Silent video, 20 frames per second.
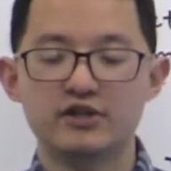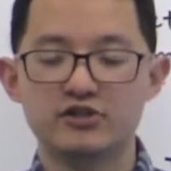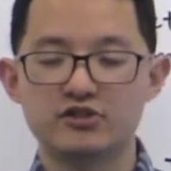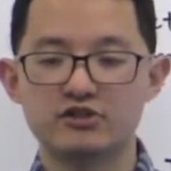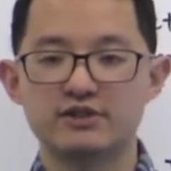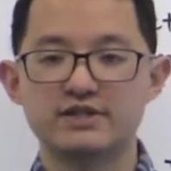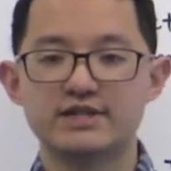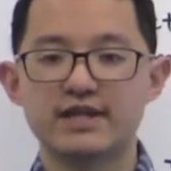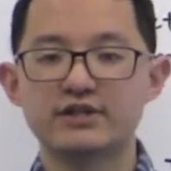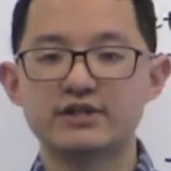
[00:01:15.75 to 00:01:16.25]

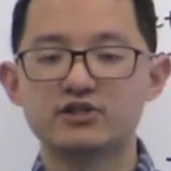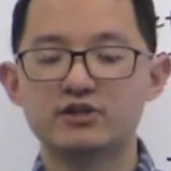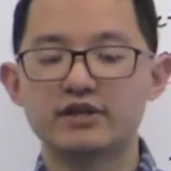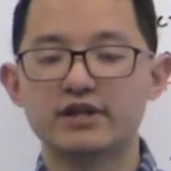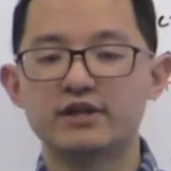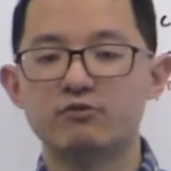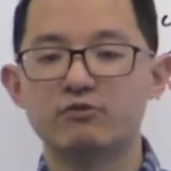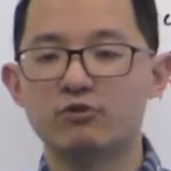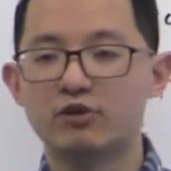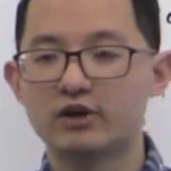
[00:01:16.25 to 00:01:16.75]
So
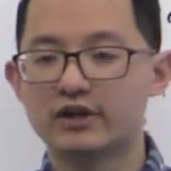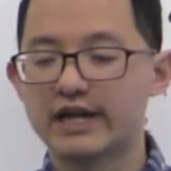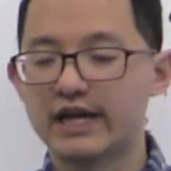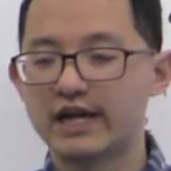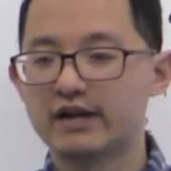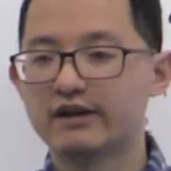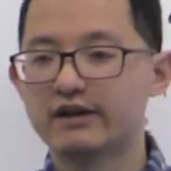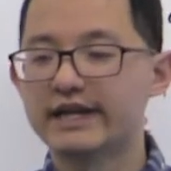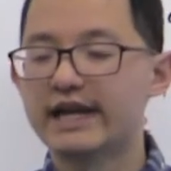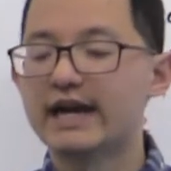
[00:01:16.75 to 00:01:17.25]
essentially, we're
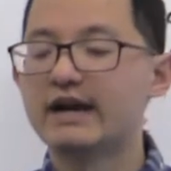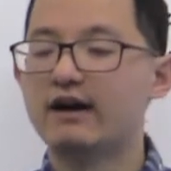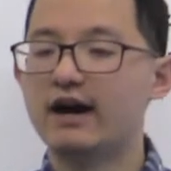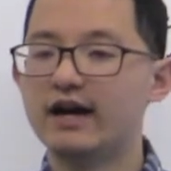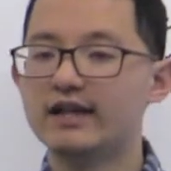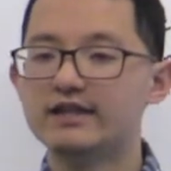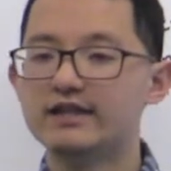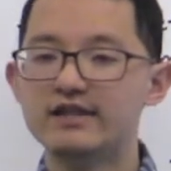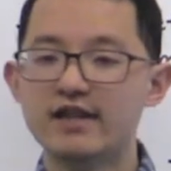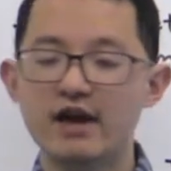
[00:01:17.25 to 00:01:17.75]
carrying out
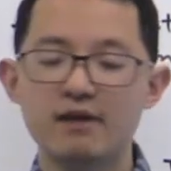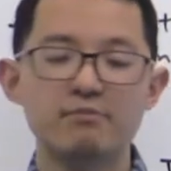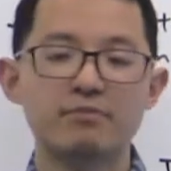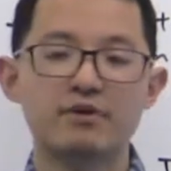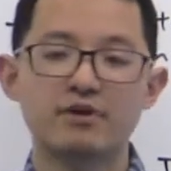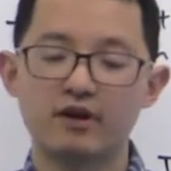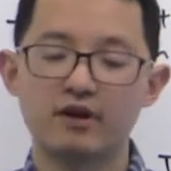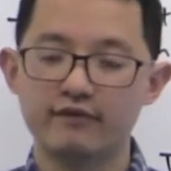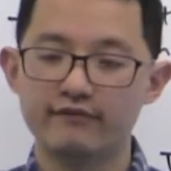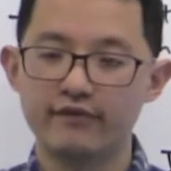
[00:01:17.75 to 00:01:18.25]
a
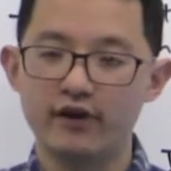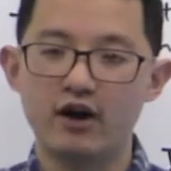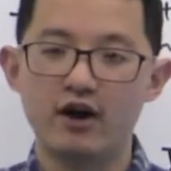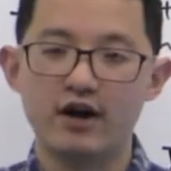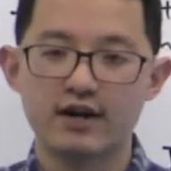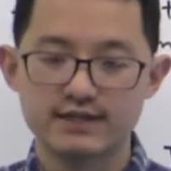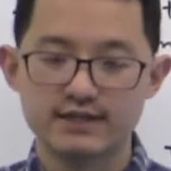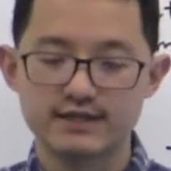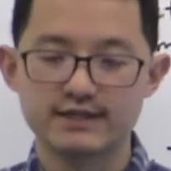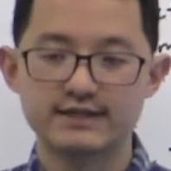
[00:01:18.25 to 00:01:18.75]
number of
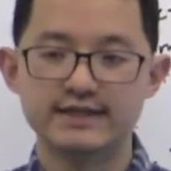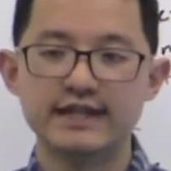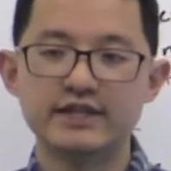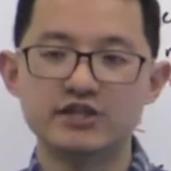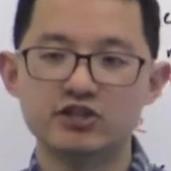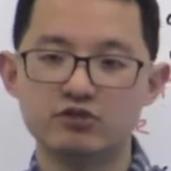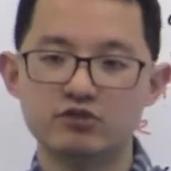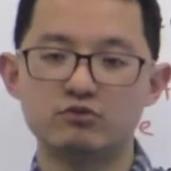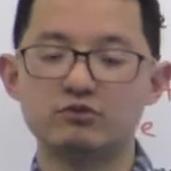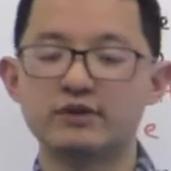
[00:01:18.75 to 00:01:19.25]

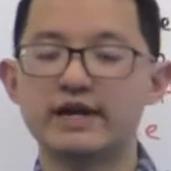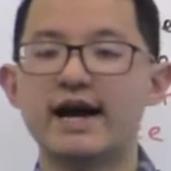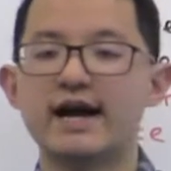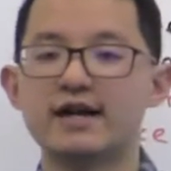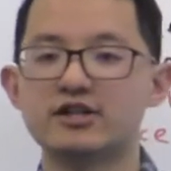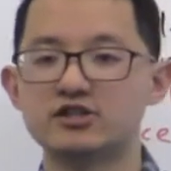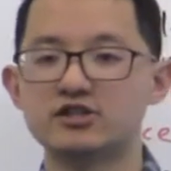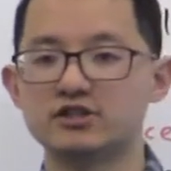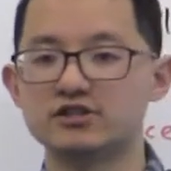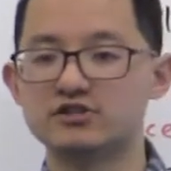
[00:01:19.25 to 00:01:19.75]
oxidation
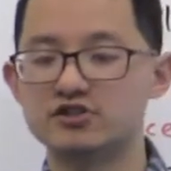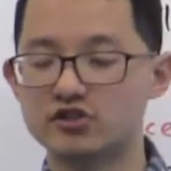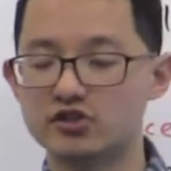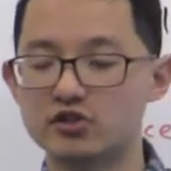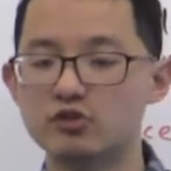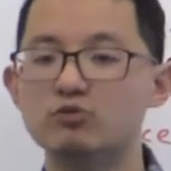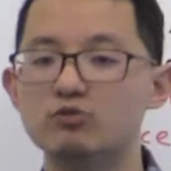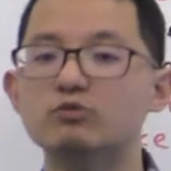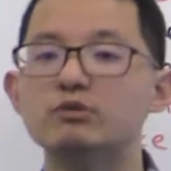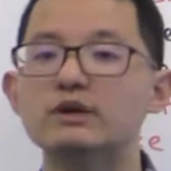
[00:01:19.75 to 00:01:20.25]
reactions
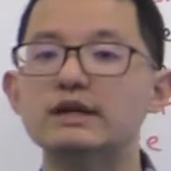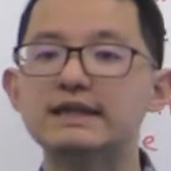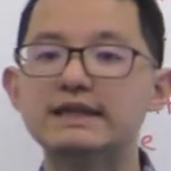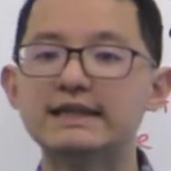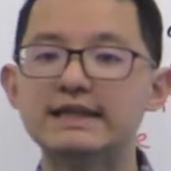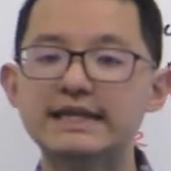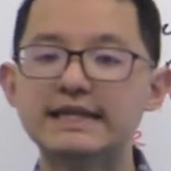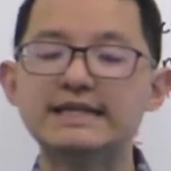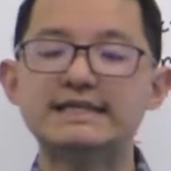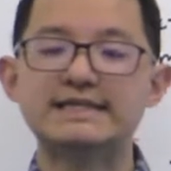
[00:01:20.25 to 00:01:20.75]
to
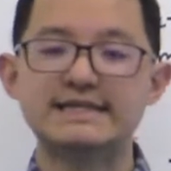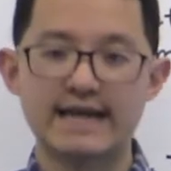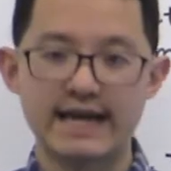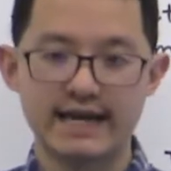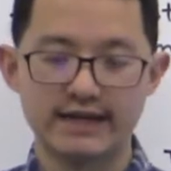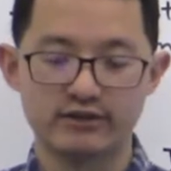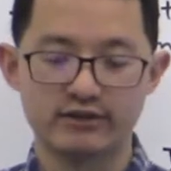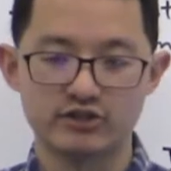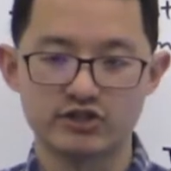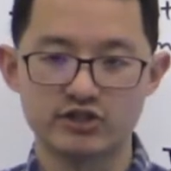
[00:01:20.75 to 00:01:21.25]
release
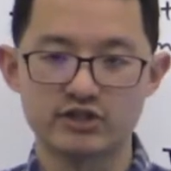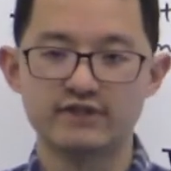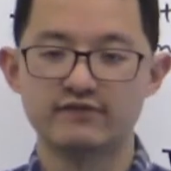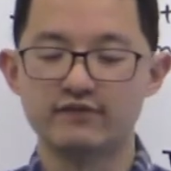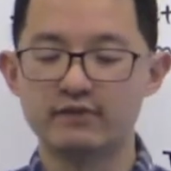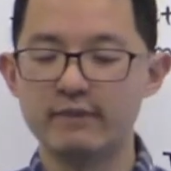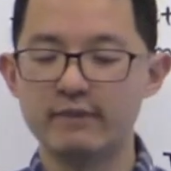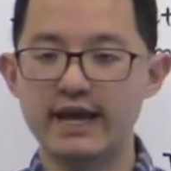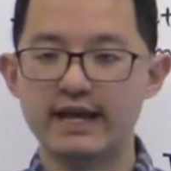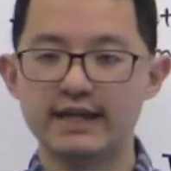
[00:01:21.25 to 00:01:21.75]
energy
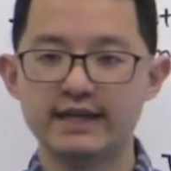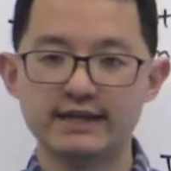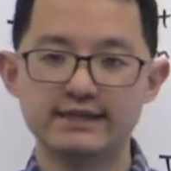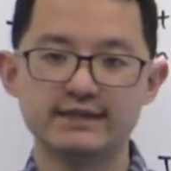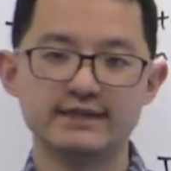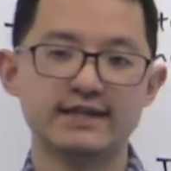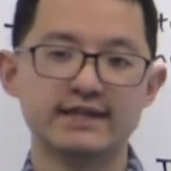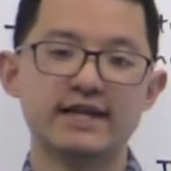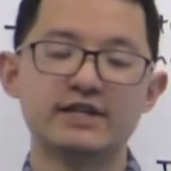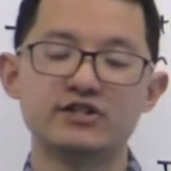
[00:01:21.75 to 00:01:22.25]
from
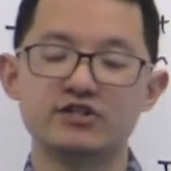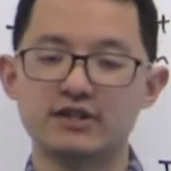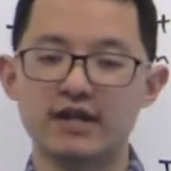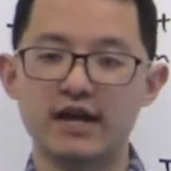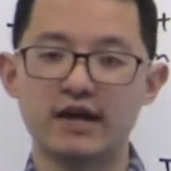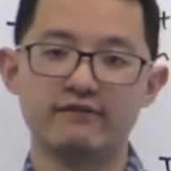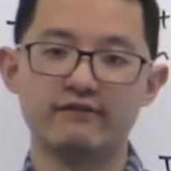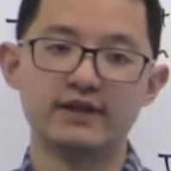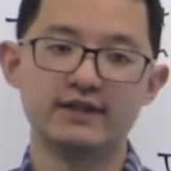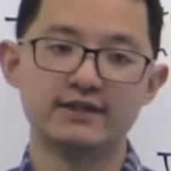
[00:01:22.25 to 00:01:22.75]
NADH and
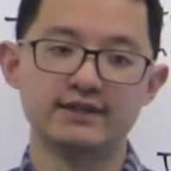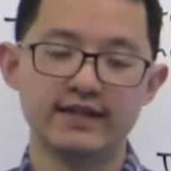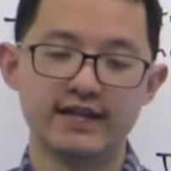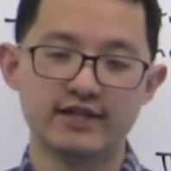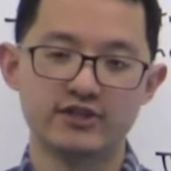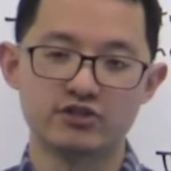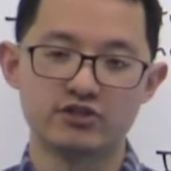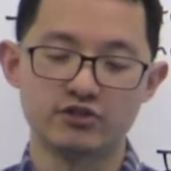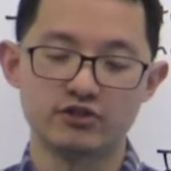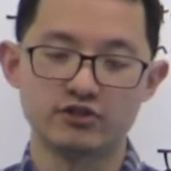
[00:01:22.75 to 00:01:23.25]

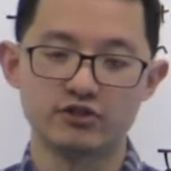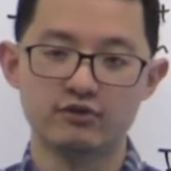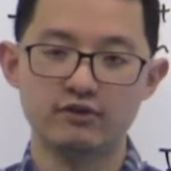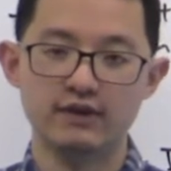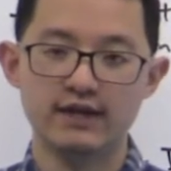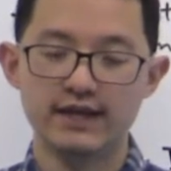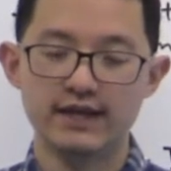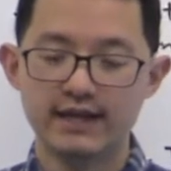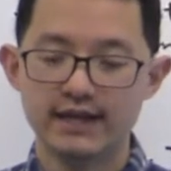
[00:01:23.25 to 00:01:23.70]
FADH2.